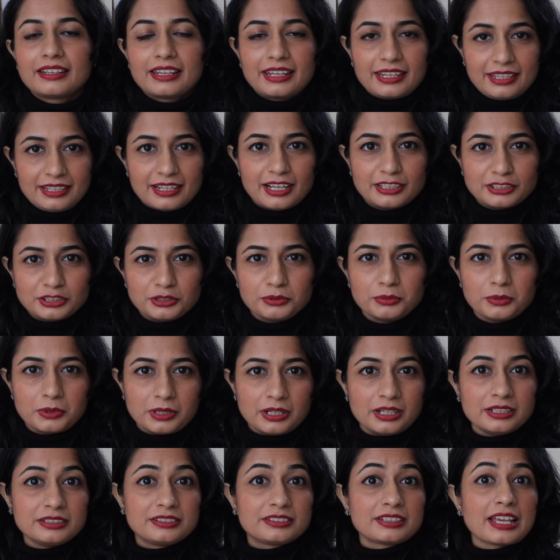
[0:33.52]
In other
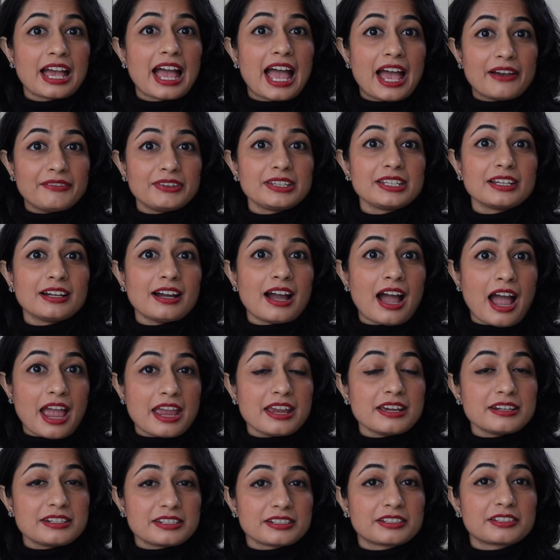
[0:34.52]
words, having a
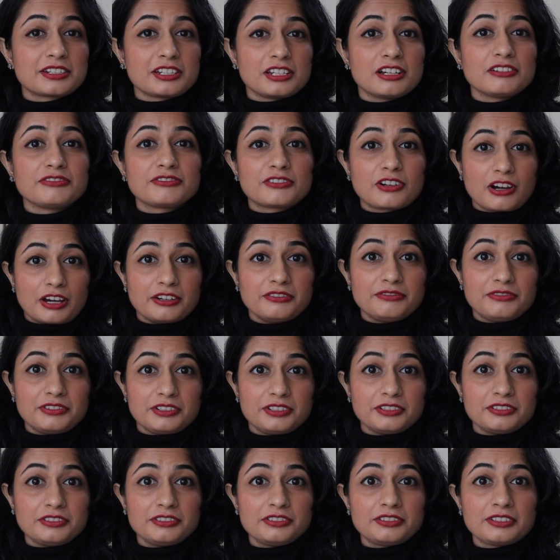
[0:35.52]
higher degree of
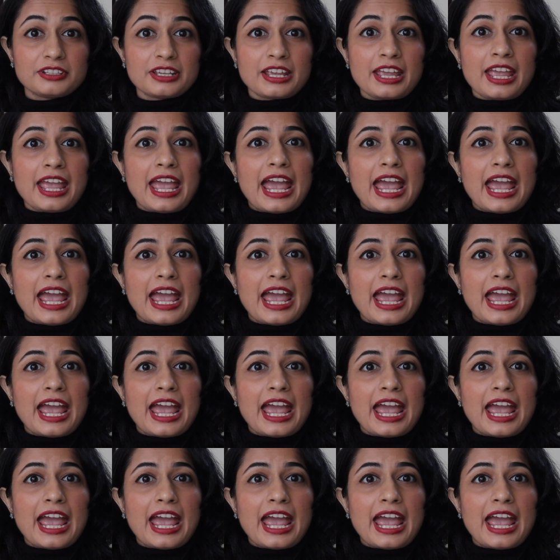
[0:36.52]
confidence